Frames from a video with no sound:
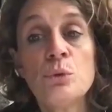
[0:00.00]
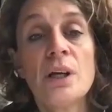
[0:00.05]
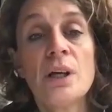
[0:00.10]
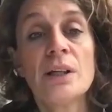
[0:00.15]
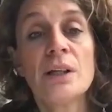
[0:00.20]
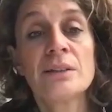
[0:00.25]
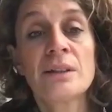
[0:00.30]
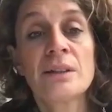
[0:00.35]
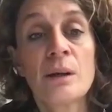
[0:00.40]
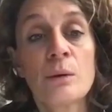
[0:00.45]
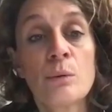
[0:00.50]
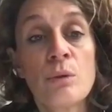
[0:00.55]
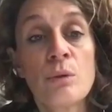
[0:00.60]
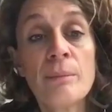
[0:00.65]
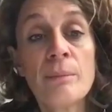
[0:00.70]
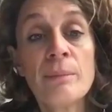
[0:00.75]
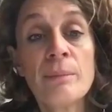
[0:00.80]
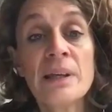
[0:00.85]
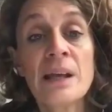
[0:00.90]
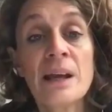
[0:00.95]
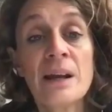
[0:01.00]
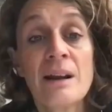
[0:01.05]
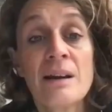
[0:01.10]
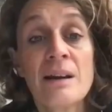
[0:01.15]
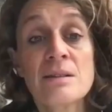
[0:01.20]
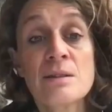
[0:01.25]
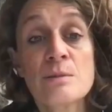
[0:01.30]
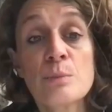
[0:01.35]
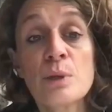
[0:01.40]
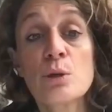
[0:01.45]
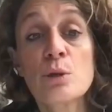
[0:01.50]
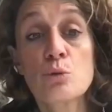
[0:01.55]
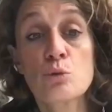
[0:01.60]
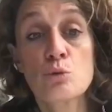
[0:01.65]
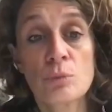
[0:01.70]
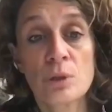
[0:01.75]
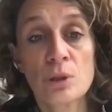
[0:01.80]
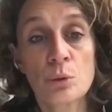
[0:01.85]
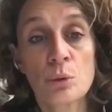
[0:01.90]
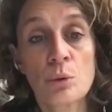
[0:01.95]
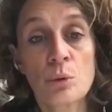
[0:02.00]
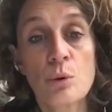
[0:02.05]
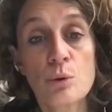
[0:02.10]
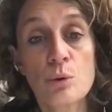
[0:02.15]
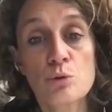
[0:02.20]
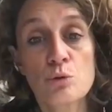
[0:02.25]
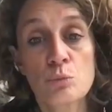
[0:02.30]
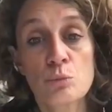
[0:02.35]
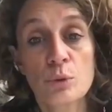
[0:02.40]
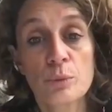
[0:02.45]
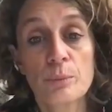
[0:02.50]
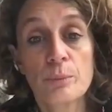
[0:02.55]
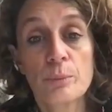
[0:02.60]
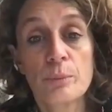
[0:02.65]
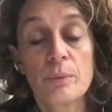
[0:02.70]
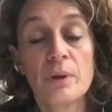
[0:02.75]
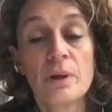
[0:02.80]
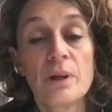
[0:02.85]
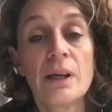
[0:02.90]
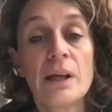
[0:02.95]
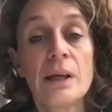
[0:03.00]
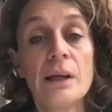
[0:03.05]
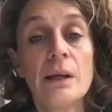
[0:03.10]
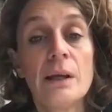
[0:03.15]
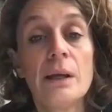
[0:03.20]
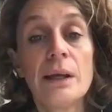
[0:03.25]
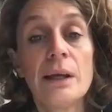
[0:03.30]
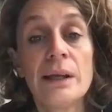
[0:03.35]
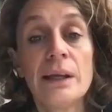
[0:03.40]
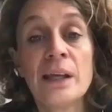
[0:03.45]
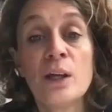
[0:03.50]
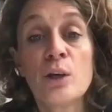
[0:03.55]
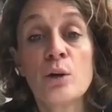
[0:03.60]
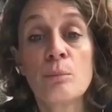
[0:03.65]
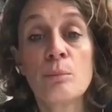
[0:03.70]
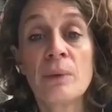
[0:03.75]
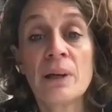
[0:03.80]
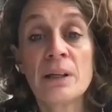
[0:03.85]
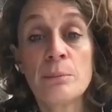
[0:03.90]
We, my brother, sing to bring the people together.